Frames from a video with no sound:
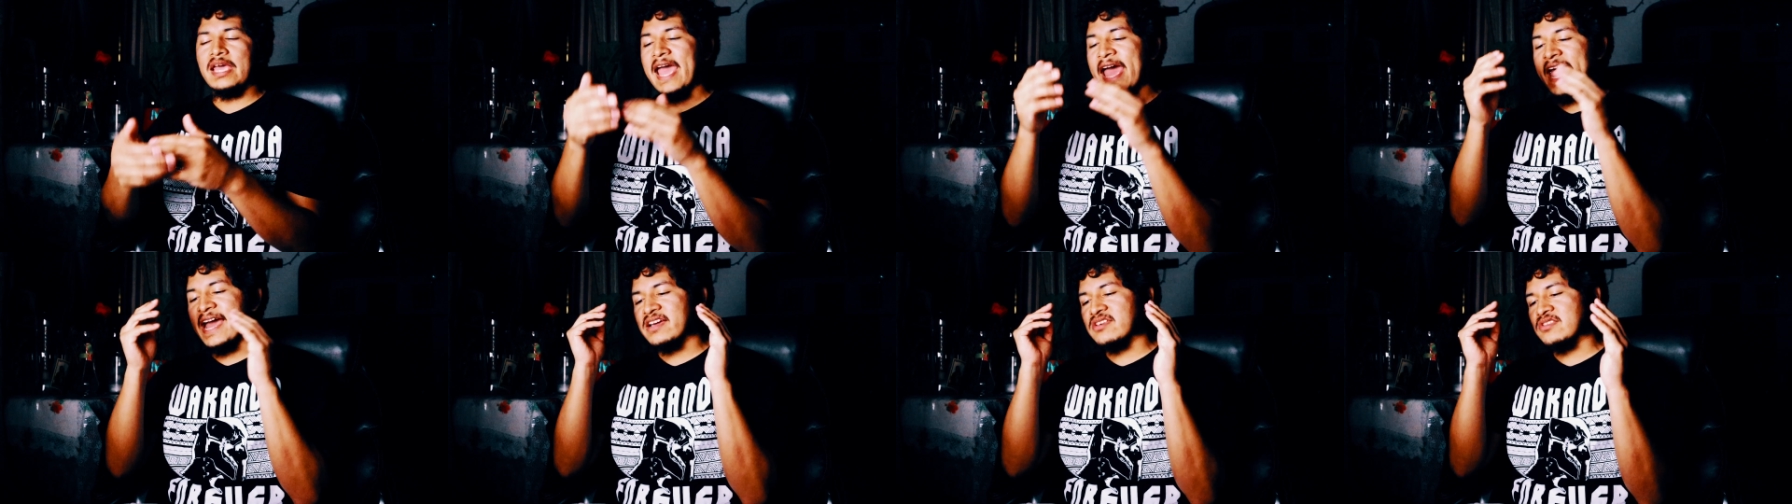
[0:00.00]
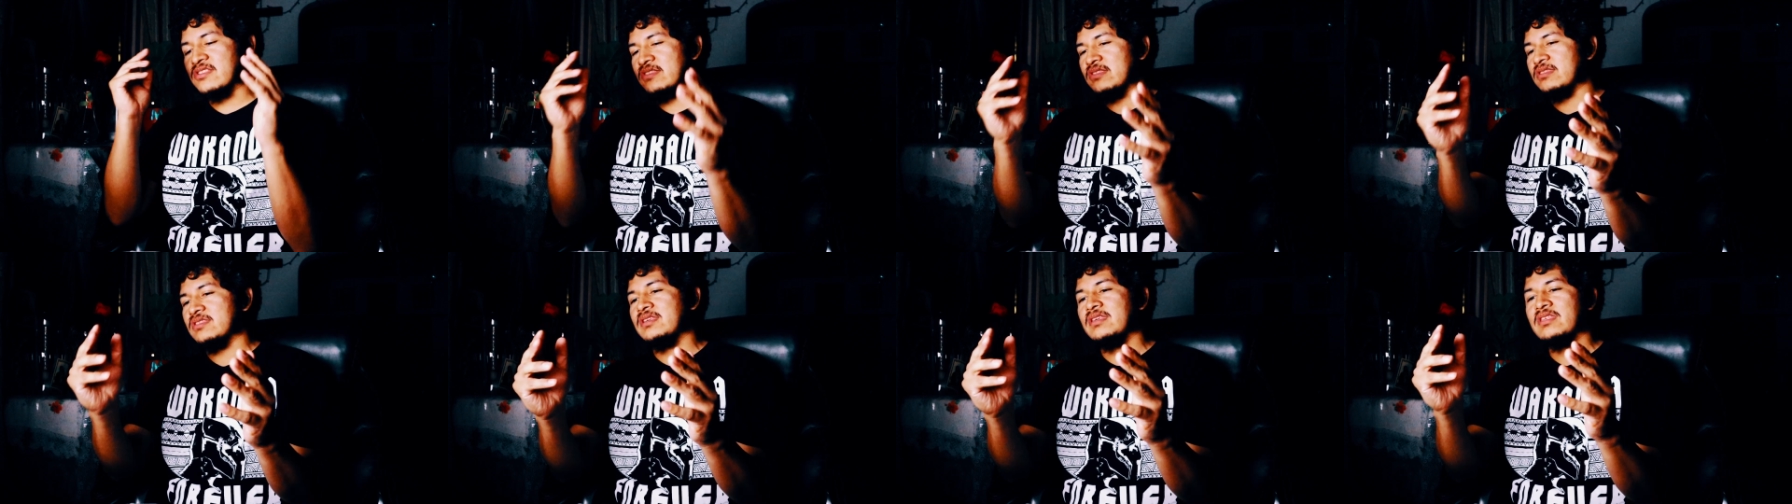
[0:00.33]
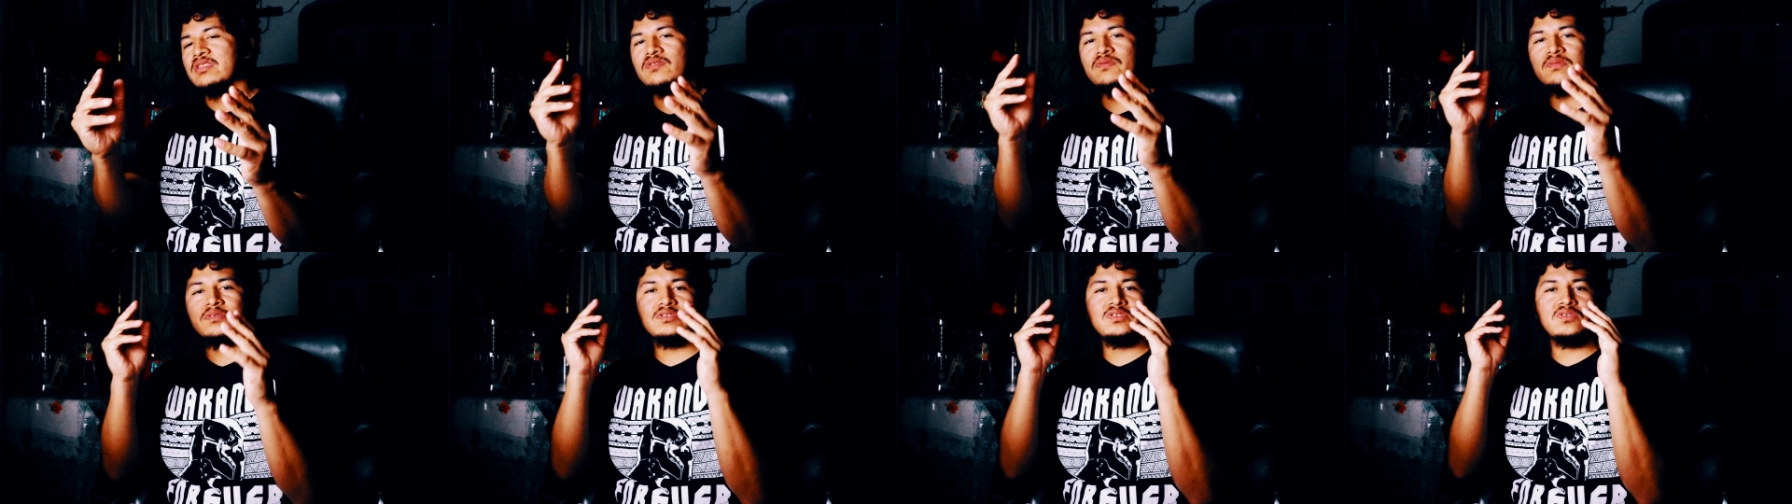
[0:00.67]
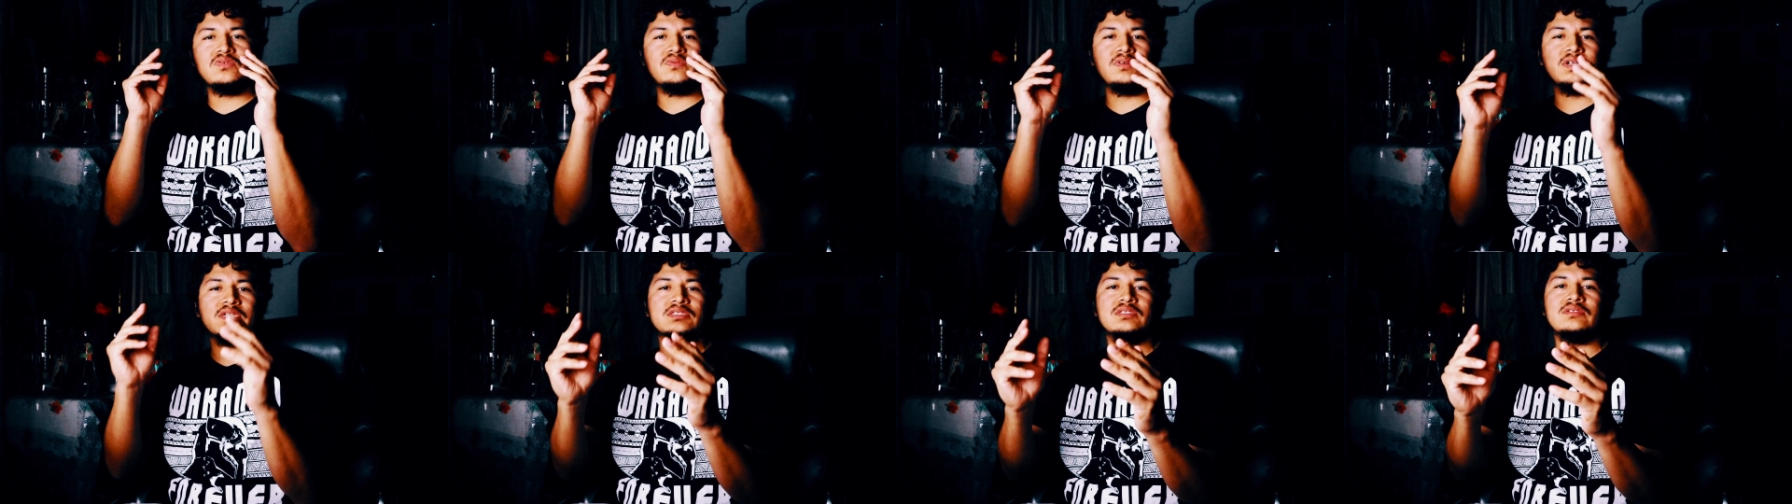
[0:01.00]
action scenes were
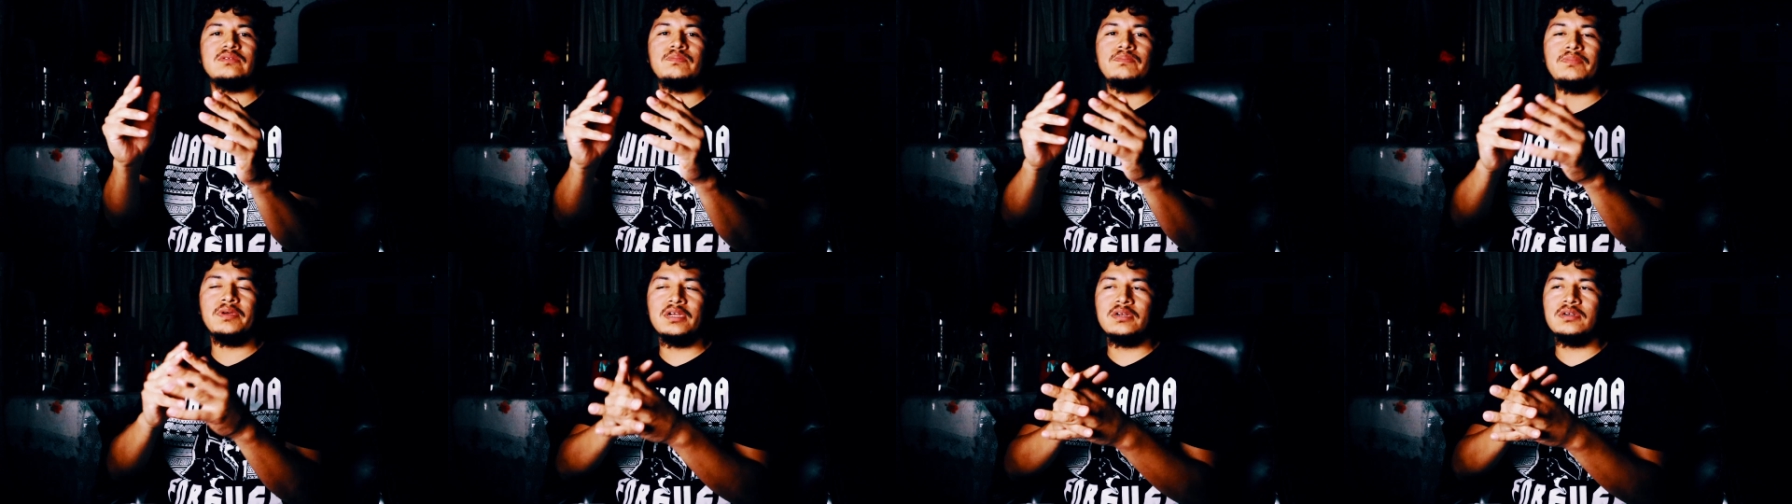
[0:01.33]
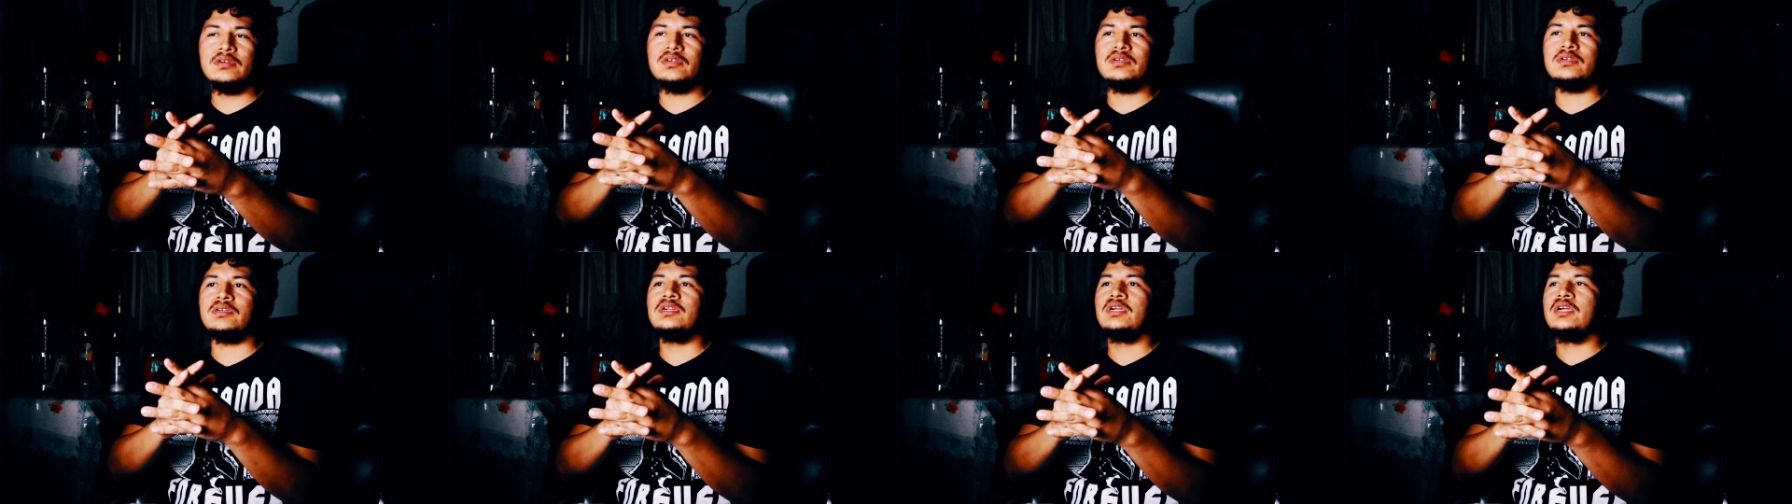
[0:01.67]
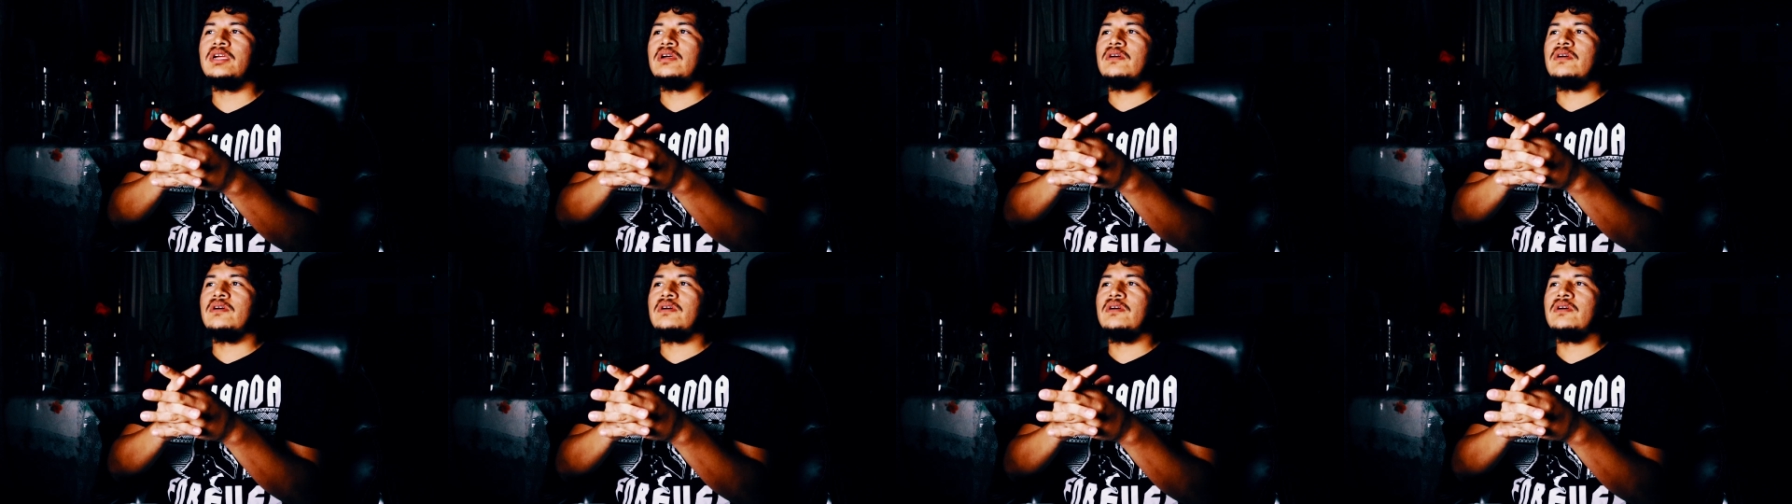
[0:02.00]
directed better